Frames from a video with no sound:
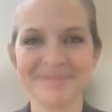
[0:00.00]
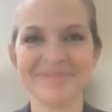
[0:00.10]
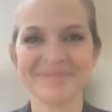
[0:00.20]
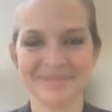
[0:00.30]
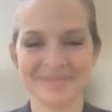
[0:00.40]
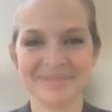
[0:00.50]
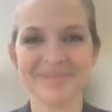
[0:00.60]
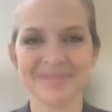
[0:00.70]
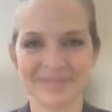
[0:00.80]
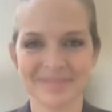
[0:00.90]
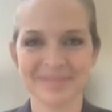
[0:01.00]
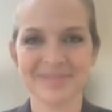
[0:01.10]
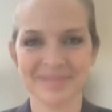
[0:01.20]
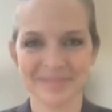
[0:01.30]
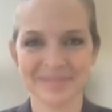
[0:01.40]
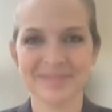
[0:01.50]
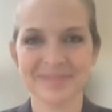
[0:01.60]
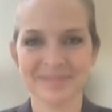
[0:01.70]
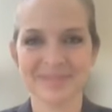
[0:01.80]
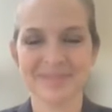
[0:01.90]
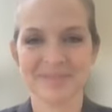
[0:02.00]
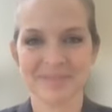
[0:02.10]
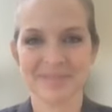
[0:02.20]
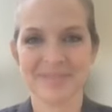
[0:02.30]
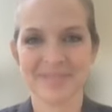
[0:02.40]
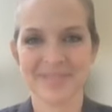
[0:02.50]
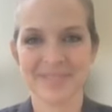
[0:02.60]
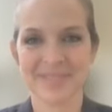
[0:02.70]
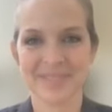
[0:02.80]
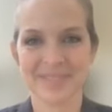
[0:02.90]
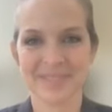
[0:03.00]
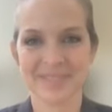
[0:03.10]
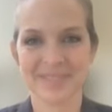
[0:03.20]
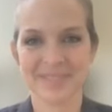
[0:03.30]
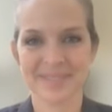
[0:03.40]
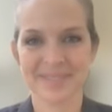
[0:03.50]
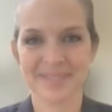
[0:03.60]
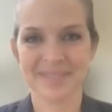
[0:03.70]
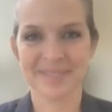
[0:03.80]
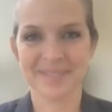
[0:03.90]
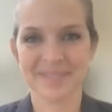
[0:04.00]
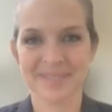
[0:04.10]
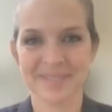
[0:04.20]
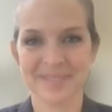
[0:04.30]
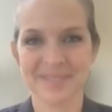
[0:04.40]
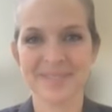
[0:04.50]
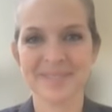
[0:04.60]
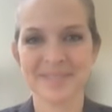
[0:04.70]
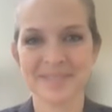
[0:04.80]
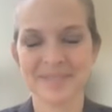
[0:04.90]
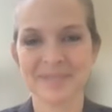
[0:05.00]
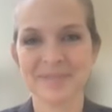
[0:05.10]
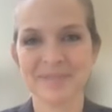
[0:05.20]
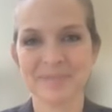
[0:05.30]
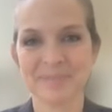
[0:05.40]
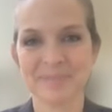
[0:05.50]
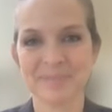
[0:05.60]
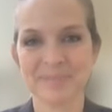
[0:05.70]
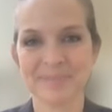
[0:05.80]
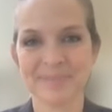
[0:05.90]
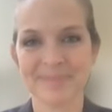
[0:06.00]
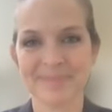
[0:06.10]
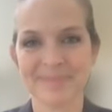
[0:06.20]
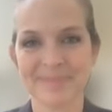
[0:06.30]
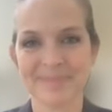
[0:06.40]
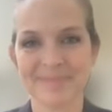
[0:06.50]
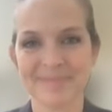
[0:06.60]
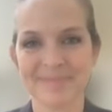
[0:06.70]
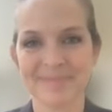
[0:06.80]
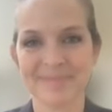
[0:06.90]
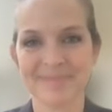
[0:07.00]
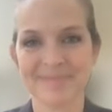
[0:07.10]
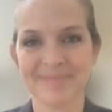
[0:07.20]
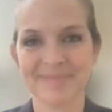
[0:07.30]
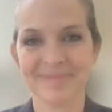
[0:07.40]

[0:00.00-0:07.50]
[no speech]